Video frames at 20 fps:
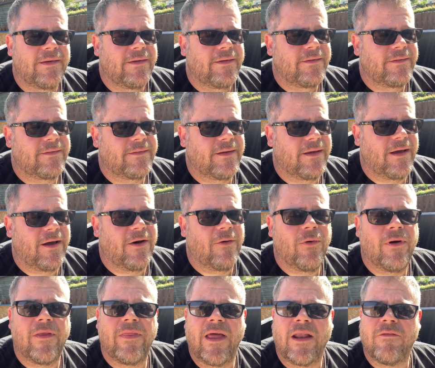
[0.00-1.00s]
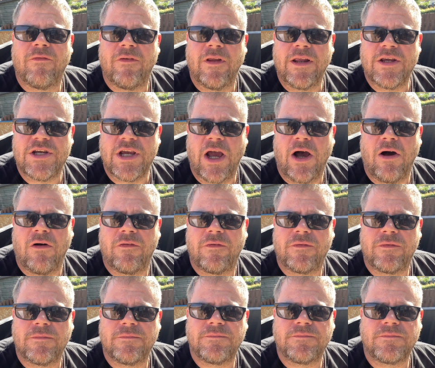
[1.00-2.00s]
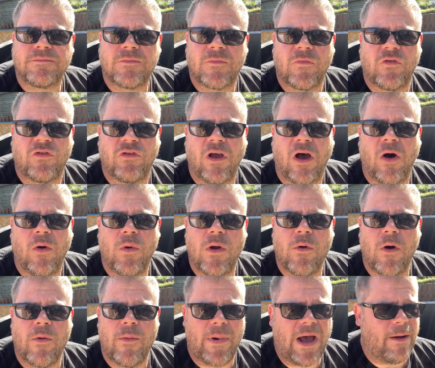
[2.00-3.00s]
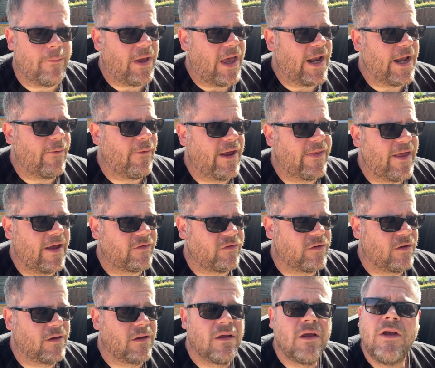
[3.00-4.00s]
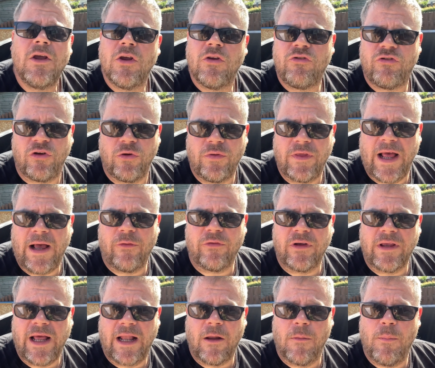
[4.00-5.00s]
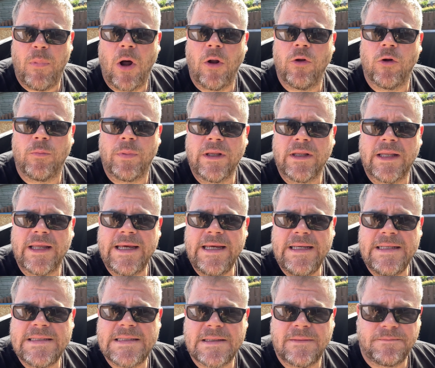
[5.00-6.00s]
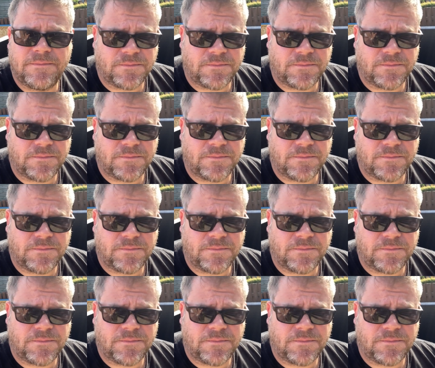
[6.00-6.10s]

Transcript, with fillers: So, and then finish it off. So we will be back, but anyway, that's a 2,000-gallon pond up in Leeds.